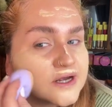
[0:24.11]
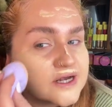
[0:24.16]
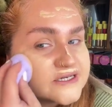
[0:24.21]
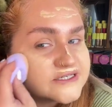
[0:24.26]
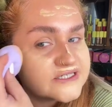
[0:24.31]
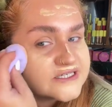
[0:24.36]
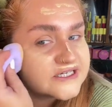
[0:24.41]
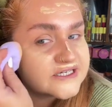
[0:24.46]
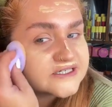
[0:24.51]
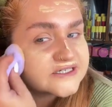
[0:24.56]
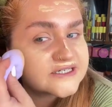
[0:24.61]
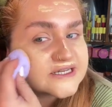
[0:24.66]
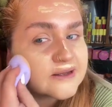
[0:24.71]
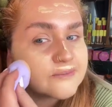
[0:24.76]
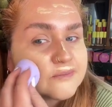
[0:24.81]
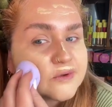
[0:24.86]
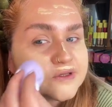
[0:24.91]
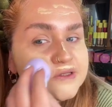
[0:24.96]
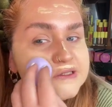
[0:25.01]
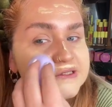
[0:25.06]
I did
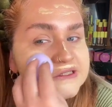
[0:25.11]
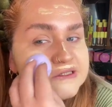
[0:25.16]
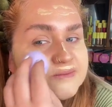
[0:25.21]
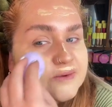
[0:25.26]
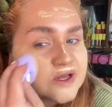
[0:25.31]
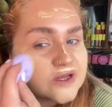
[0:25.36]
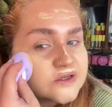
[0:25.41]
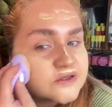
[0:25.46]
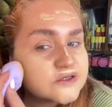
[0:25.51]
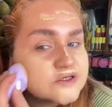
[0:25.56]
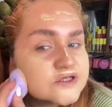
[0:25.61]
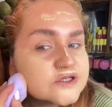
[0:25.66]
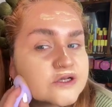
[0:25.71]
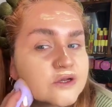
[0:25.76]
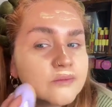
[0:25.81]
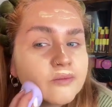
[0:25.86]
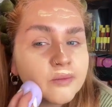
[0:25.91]
dampen the sponge.